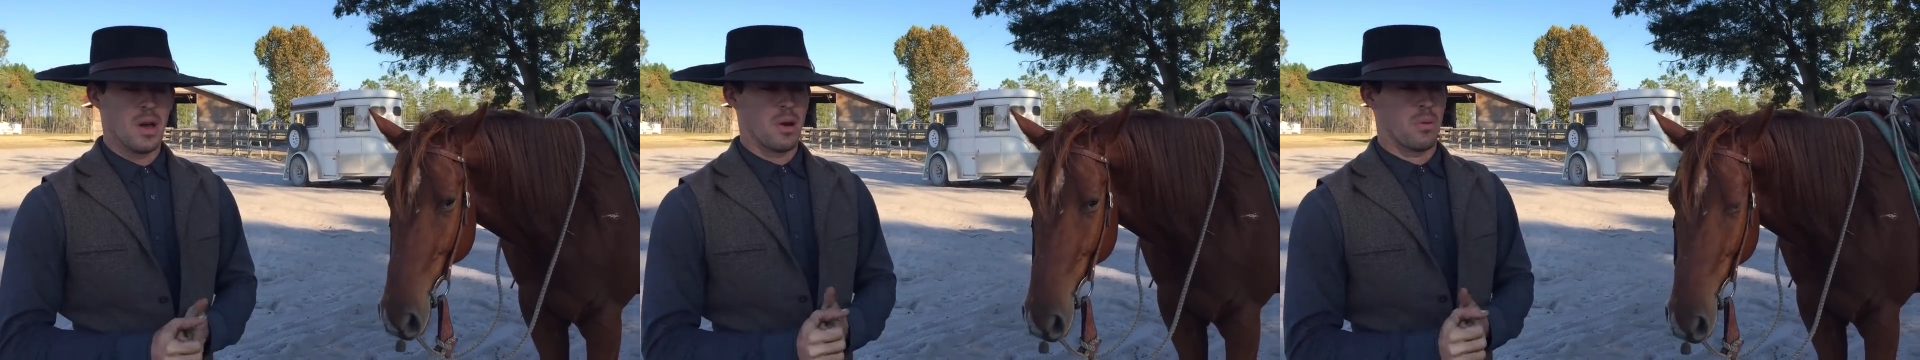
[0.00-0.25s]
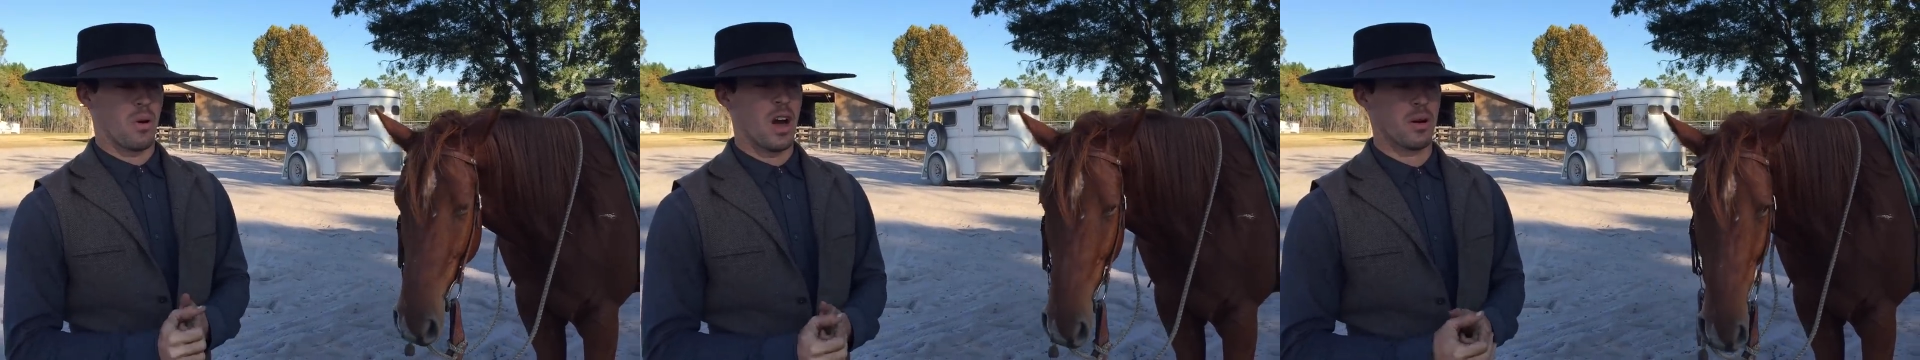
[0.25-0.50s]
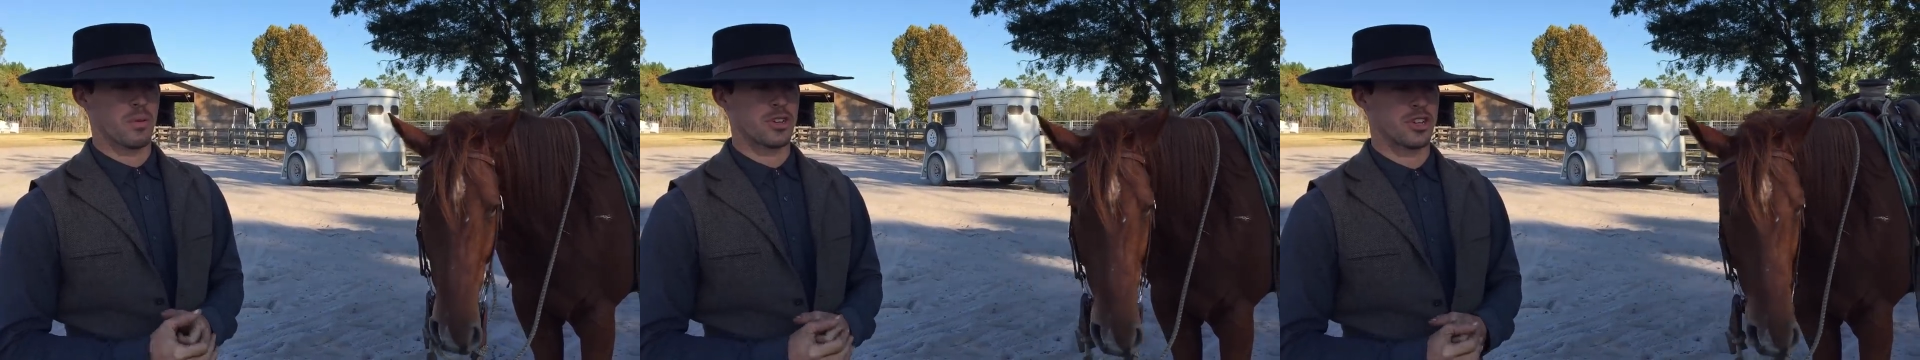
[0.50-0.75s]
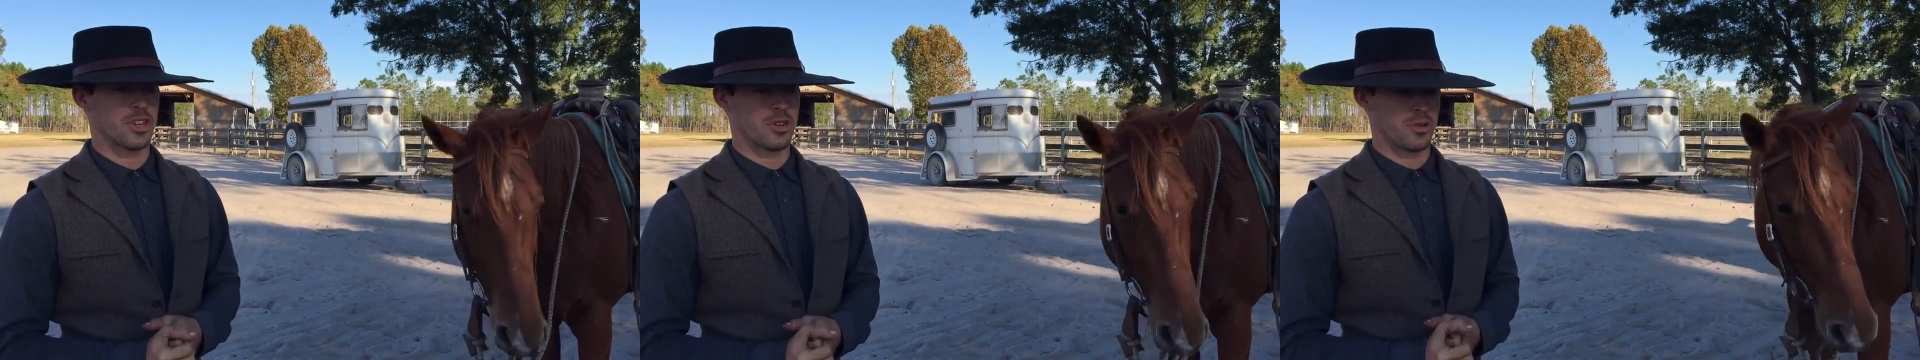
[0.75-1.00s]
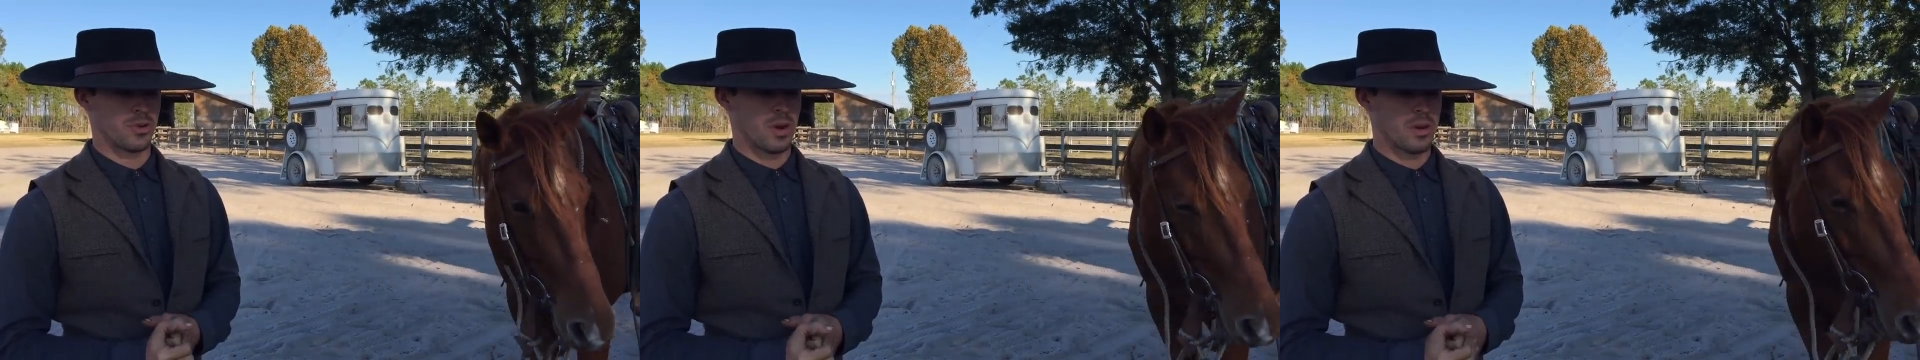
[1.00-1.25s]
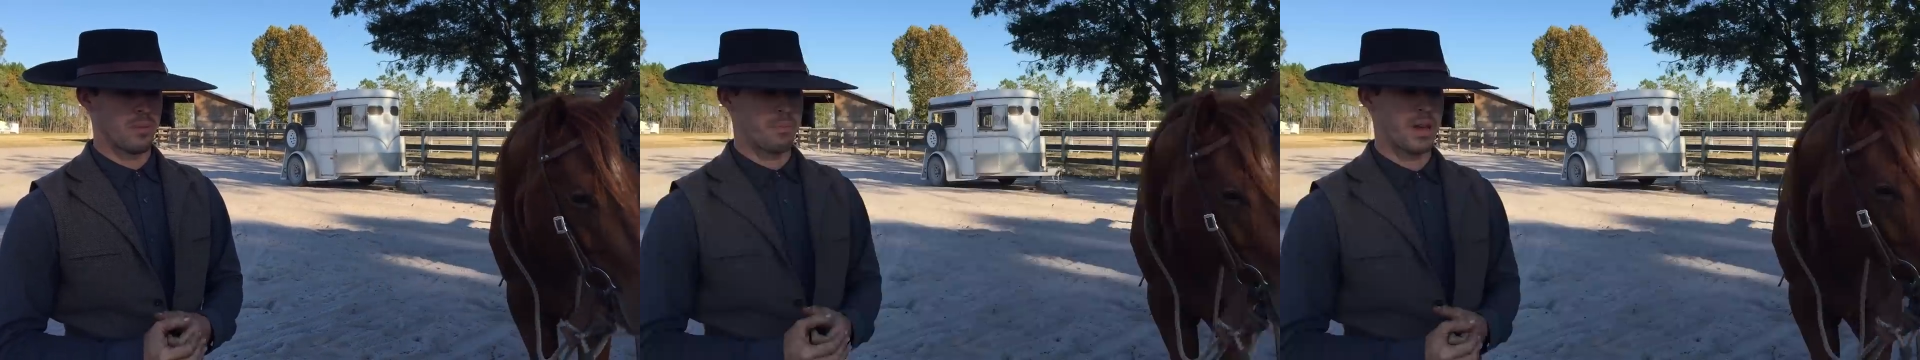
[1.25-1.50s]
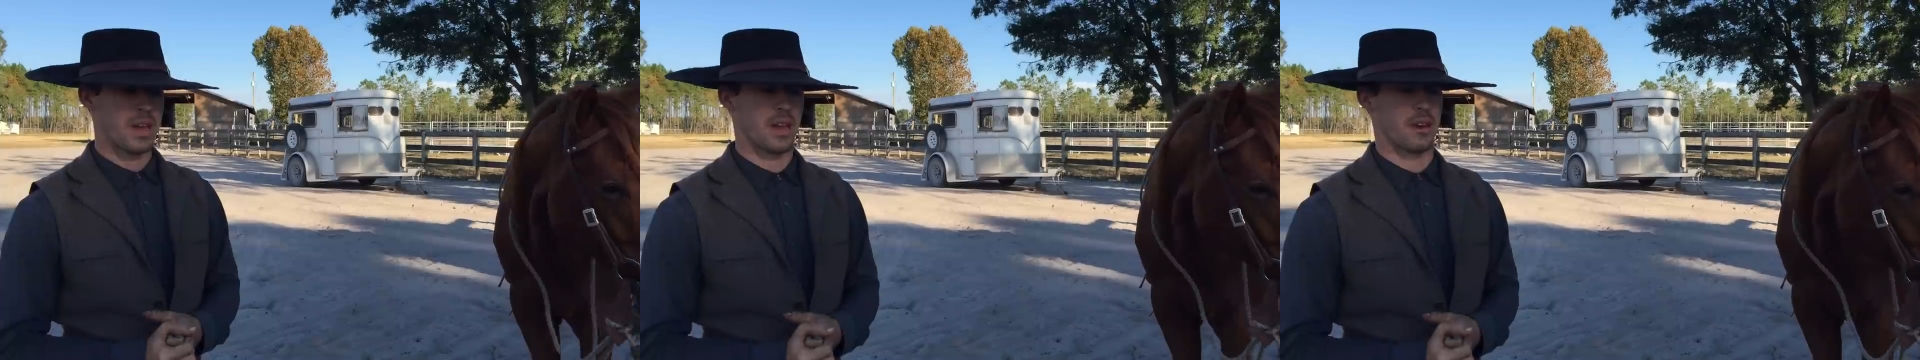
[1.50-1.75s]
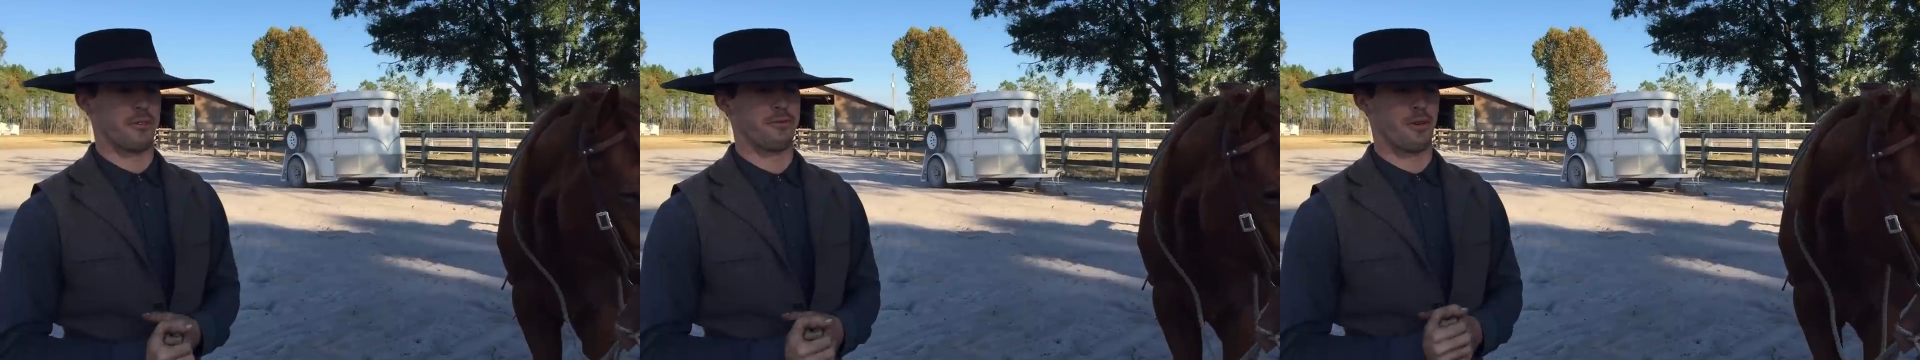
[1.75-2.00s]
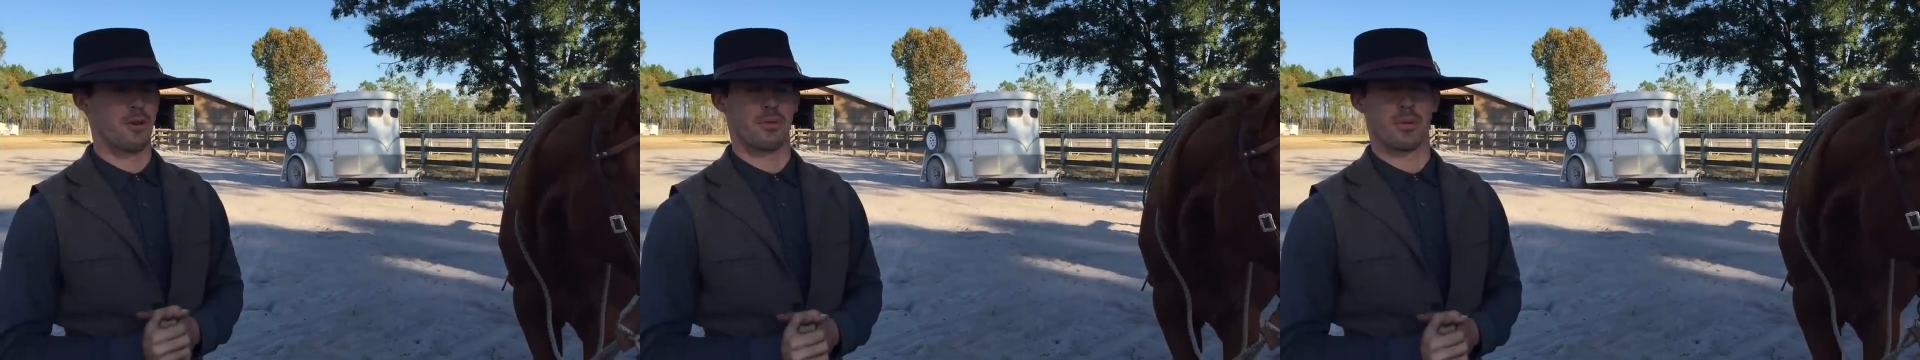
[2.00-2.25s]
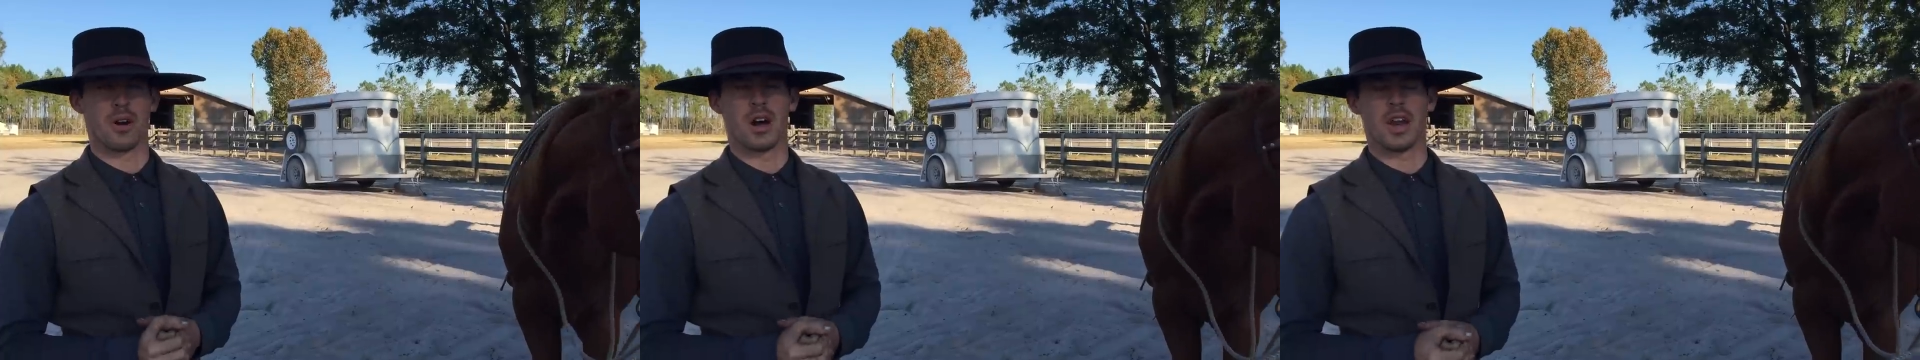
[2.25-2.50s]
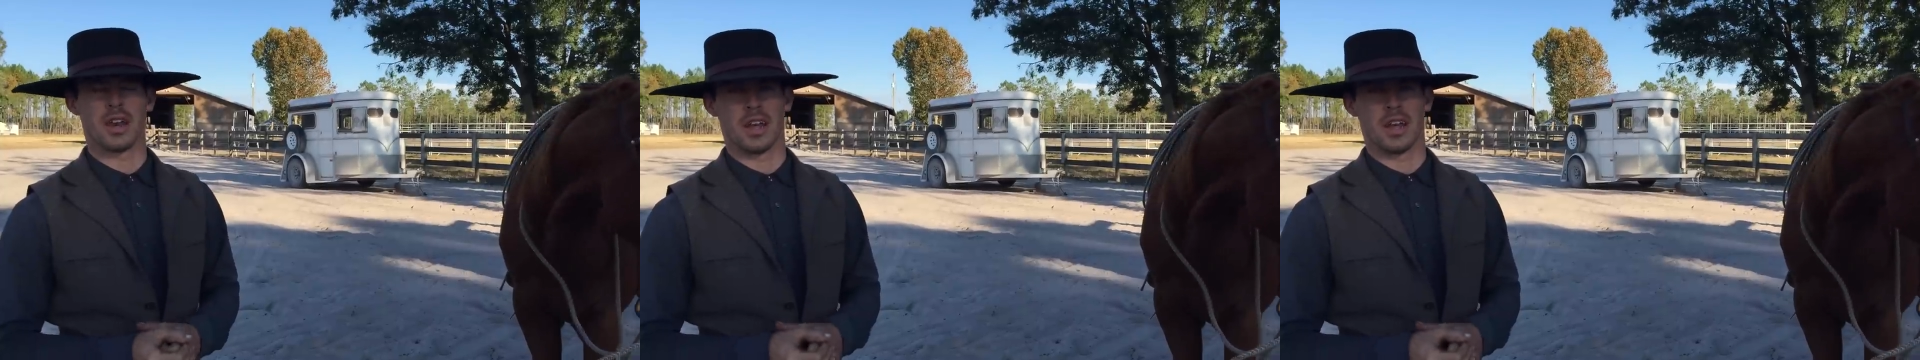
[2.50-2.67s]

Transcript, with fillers: why would you be at a full run